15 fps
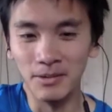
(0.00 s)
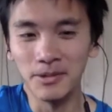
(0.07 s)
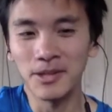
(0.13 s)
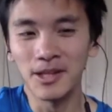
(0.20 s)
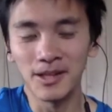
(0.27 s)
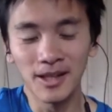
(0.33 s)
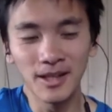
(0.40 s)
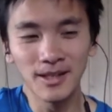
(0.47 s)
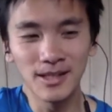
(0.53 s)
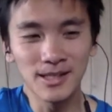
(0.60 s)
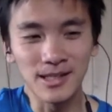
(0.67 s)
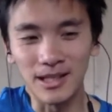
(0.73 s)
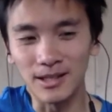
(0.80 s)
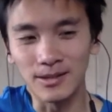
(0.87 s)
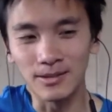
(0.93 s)
There's
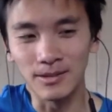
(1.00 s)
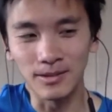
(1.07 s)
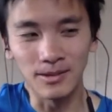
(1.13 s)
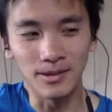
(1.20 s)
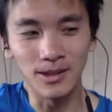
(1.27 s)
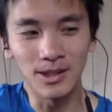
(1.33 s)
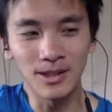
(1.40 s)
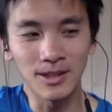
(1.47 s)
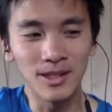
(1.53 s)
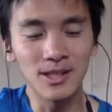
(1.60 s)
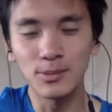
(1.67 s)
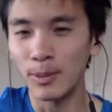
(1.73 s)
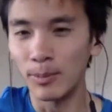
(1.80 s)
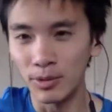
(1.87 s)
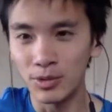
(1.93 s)
like this
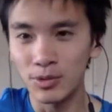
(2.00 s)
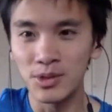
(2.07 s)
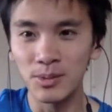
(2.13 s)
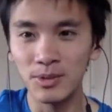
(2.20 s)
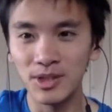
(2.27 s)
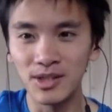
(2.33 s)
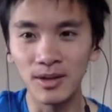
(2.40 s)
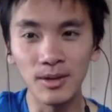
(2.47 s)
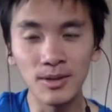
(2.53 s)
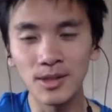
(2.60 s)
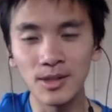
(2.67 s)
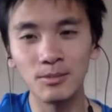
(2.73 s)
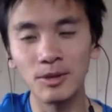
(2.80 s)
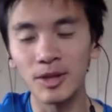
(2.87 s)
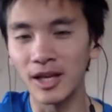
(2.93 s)
reproducibility
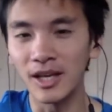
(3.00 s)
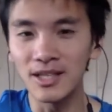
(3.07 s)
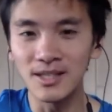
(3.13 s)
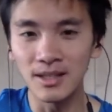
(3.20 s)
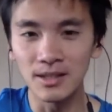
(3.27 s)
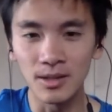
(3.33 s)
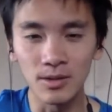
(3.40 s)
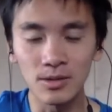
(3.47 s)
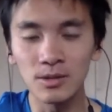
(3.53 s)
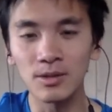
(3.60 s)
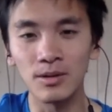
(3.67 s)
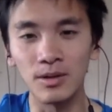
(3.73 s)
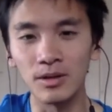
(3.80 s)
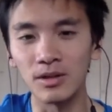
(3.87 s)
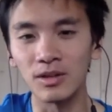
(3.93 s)
concern, but I guess there's
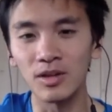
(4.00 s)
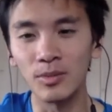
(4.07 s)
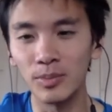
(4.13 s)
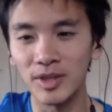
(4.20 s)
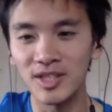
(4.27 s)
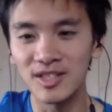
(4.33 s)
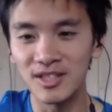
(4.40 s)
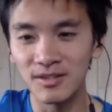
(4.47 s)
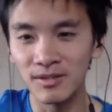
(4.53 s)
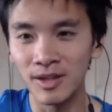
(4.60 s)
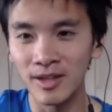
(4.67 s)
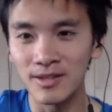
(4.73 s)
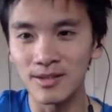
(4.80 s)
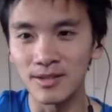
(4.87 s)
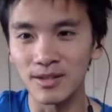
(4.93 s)
also a
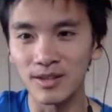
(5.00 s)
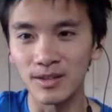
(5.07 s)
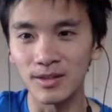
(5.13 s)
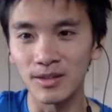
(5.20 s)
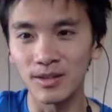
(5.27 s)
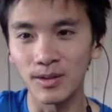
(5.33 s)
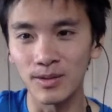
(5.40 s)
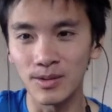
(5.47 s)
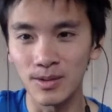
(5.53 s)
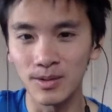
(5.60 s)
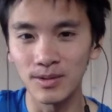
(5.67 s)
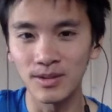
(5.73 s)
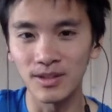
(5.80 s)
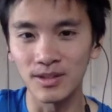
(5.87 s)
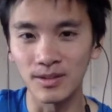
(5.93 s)
competitiveness uh,
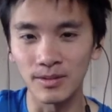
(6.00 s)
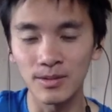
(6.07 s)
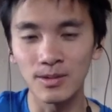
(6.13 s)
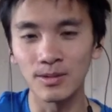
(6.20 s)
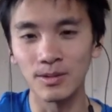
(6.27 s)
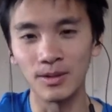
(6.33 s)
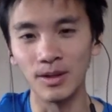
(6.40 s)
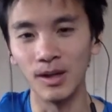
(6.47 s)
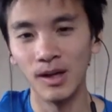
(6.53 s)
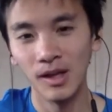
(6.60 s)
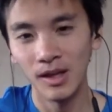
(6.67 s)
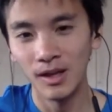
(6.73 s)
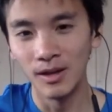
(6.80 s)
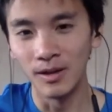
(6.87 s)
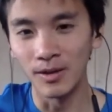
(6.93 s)
concern and also a,
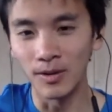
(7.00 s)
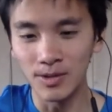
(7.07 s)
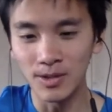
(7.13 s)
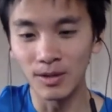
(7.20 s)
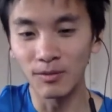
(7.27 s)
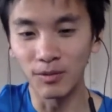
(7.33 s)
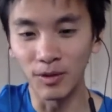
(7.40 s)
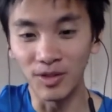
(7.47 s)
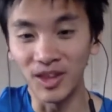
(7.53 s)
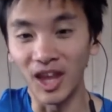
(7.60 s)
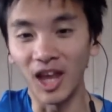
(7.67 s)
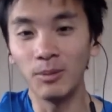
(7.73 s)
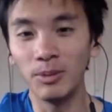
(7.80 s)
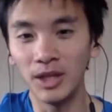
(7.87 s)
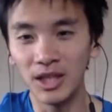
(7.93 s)
a, concern for the
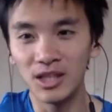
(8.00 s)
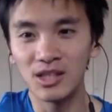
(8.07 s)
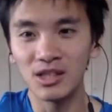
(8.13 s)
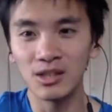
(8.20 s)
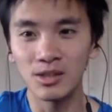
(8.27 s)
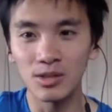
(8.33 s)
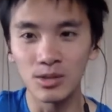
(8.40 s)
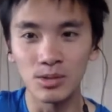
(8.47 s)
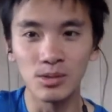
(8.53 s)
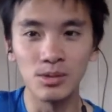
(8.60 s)
ability to